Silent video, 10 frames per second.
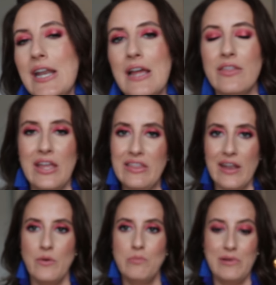and I think
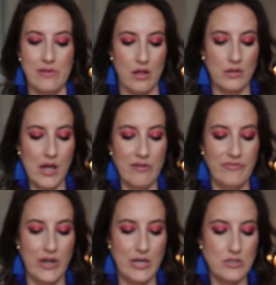that it would be a lot of
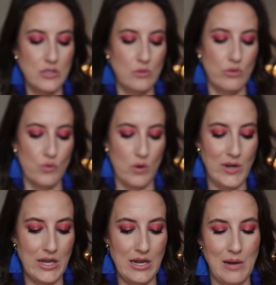fun to throw
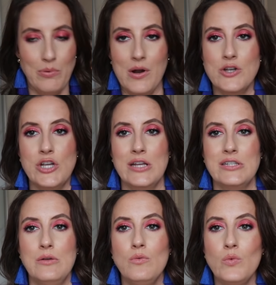it in a
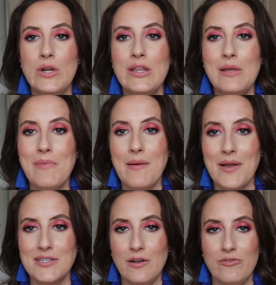project and really make
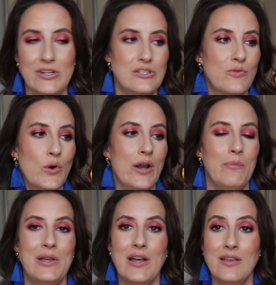myself reach for
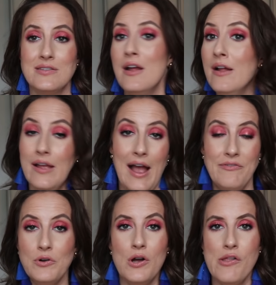it, because
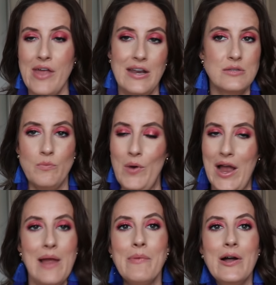after all, that is
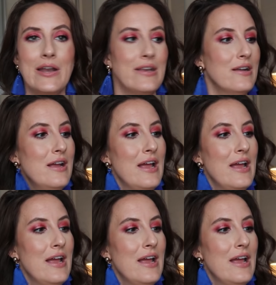why I bought it.